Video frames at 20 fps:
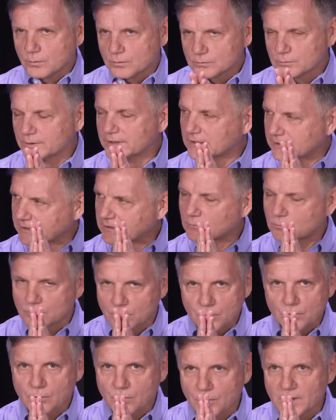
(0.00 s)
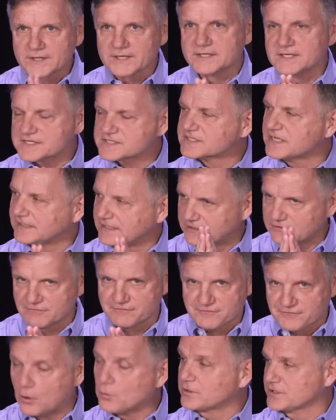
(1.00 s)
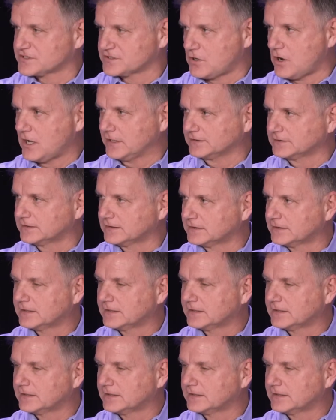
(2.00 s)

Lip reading: really what it is they need to focus on.